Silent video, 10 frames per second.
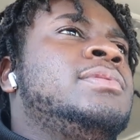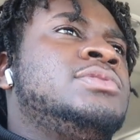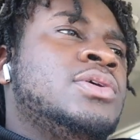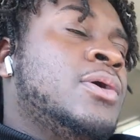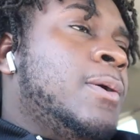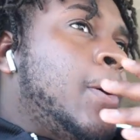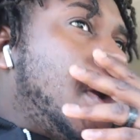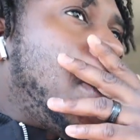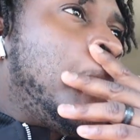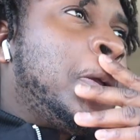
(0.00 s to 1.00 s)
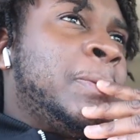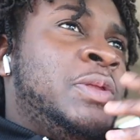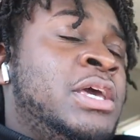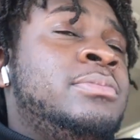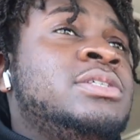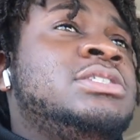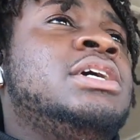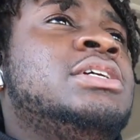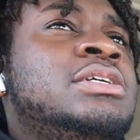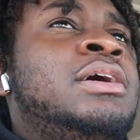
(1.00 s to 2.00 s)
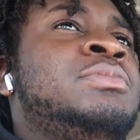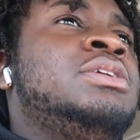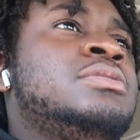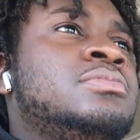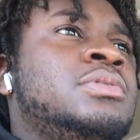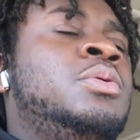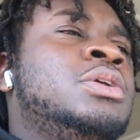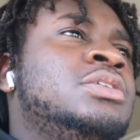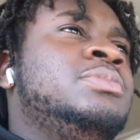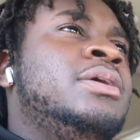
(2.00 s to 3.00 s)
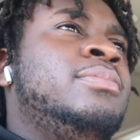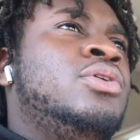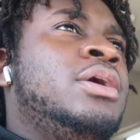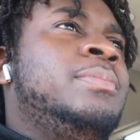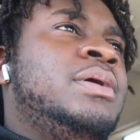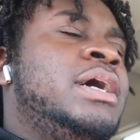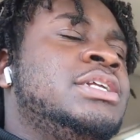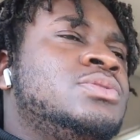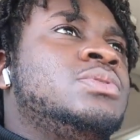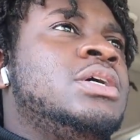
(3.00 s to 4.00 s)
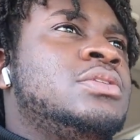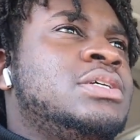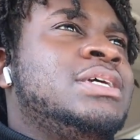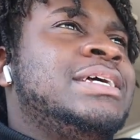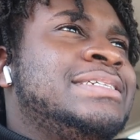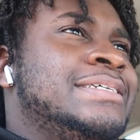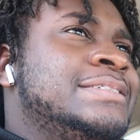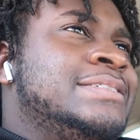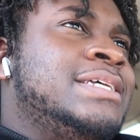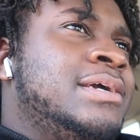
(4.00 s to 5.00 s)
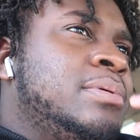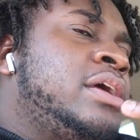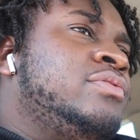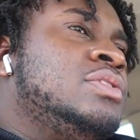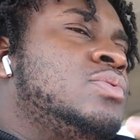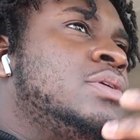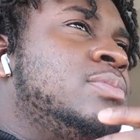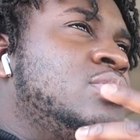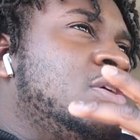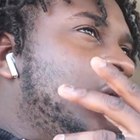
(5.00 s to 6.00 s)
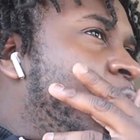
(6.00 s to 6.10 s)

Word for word: So, yeah, I'm excited. I mean, I wanted to be a boy, but I just want a healthy kid at the end of the day, but I really want a boy.